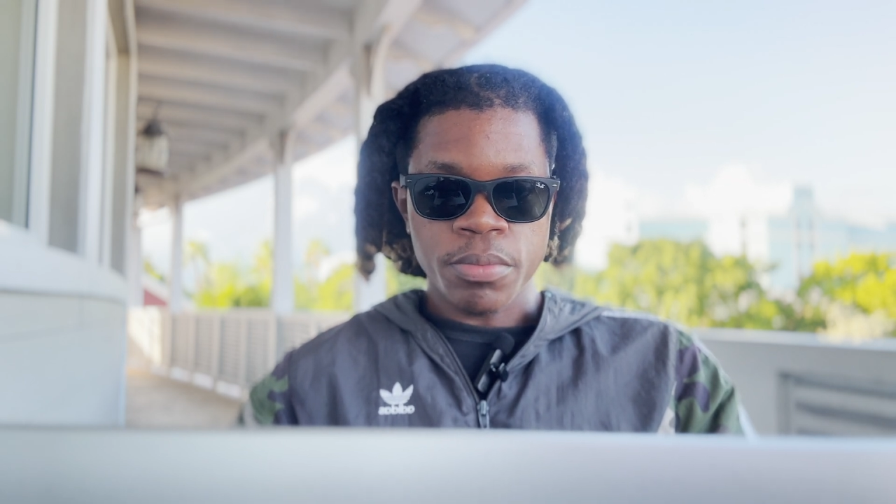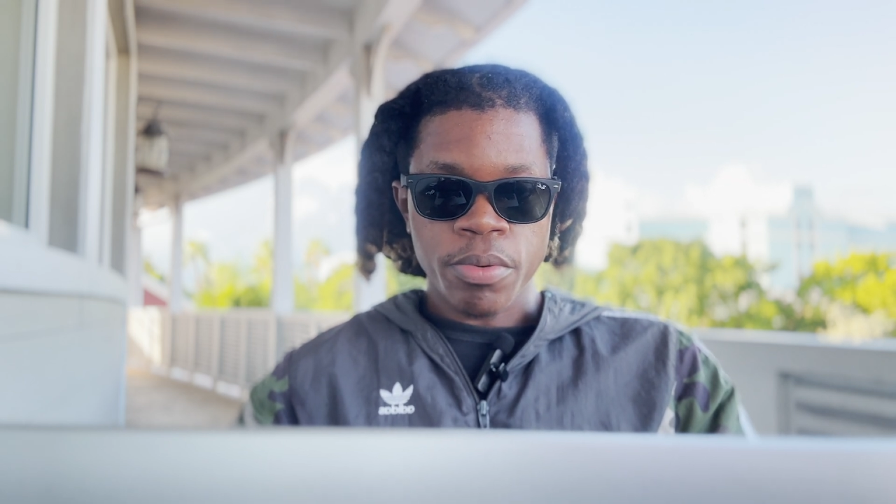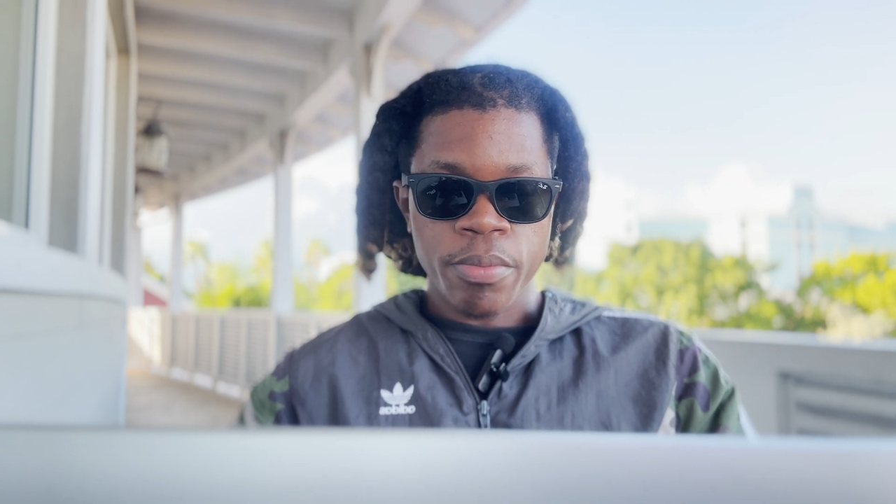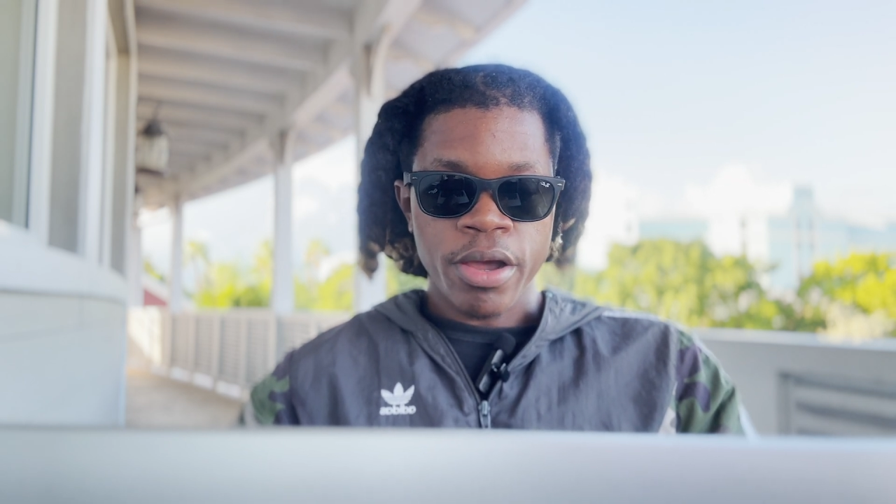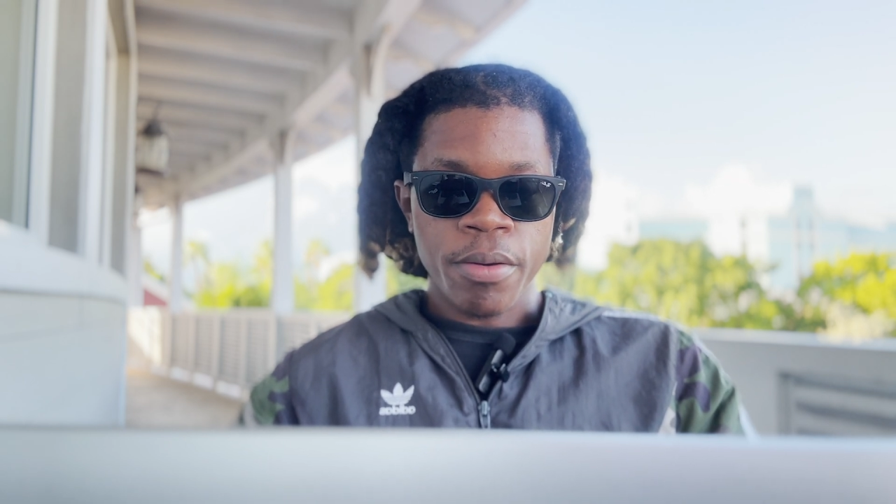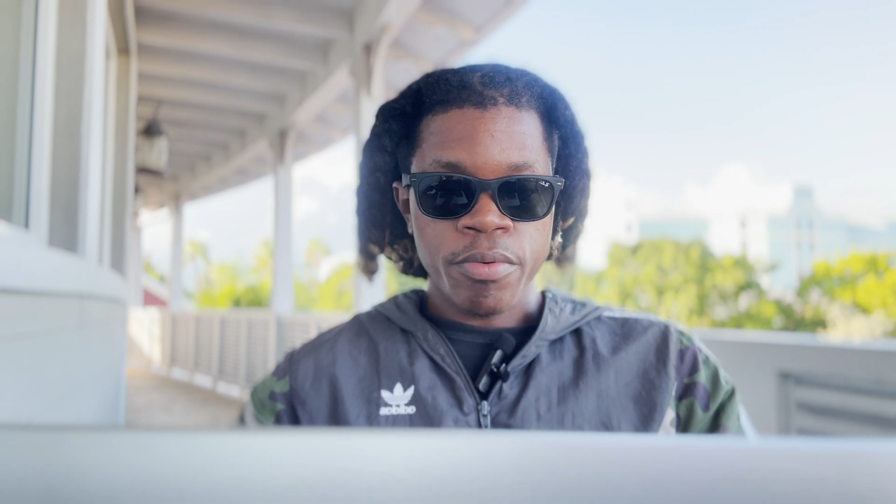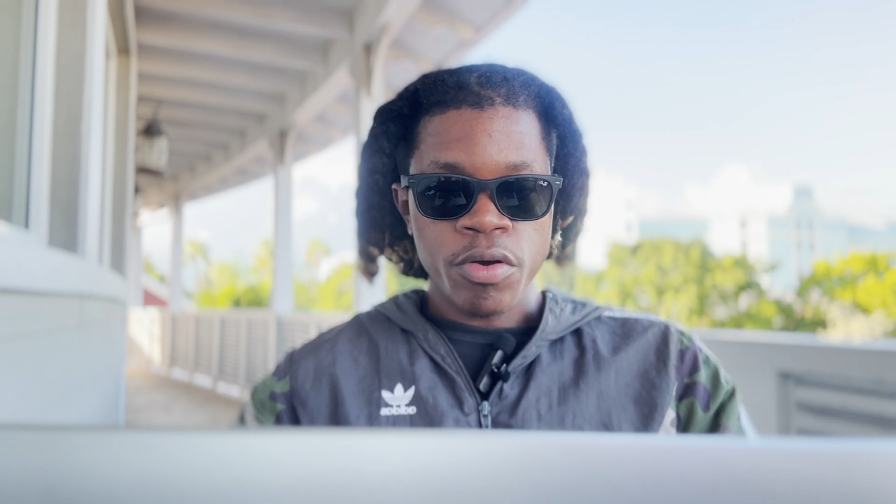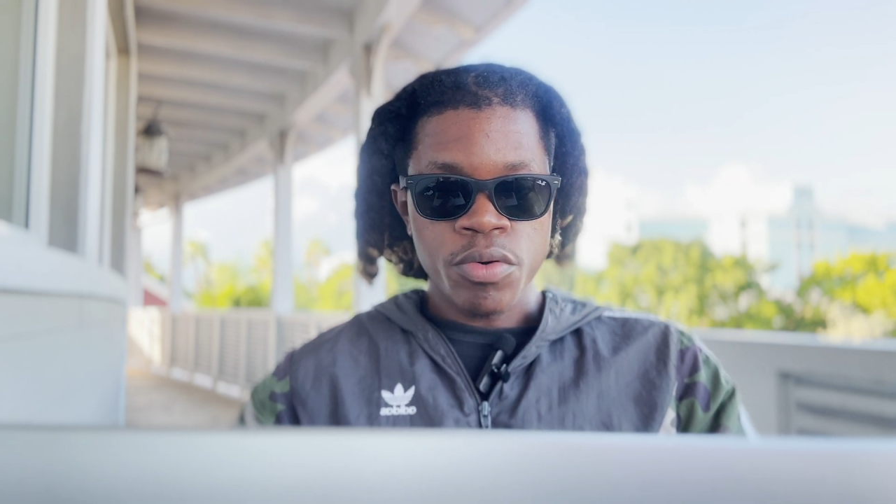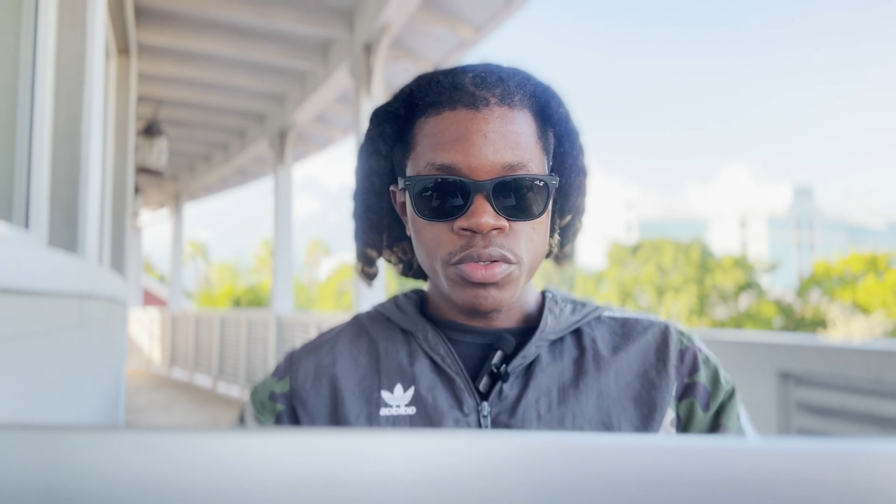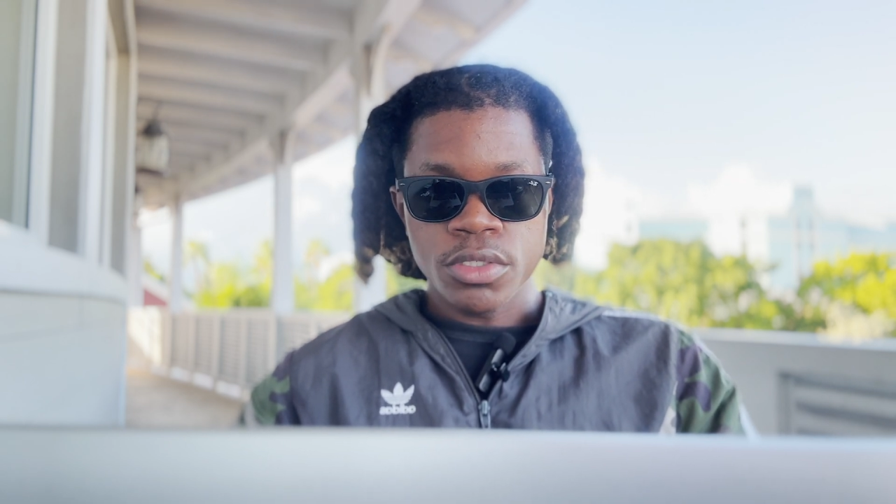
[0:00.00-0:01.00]
to Premiere
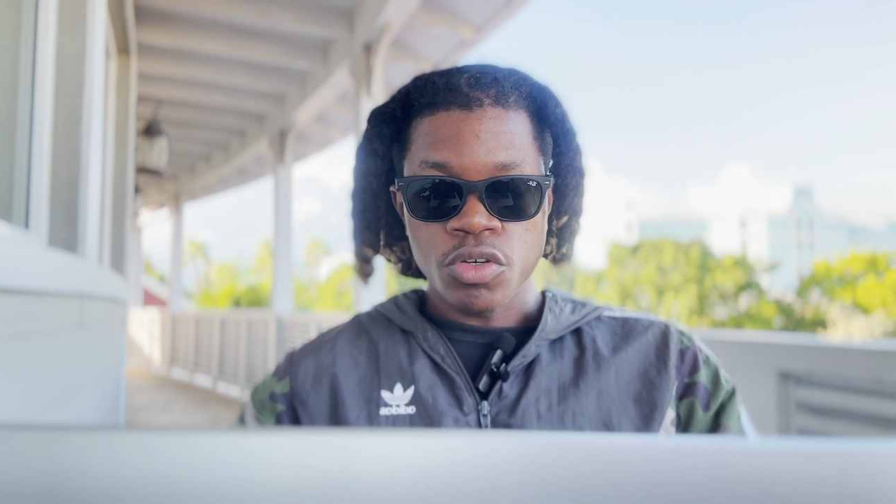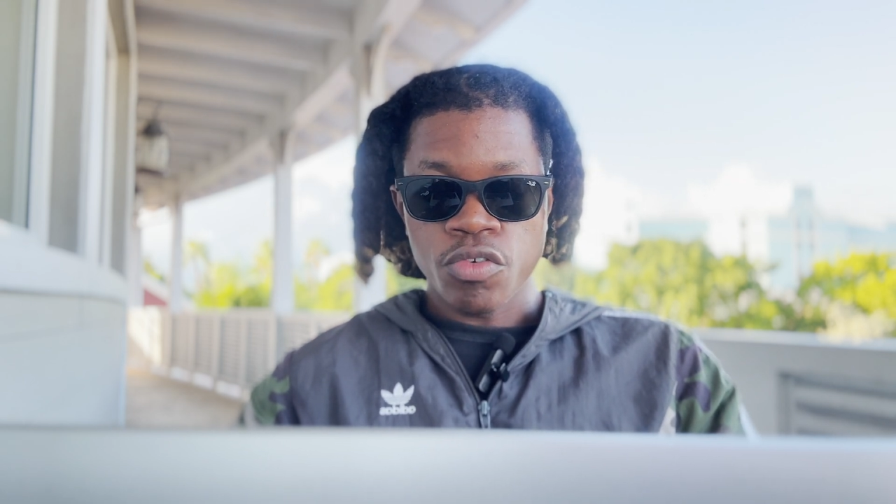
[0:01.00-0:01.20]
Pro, so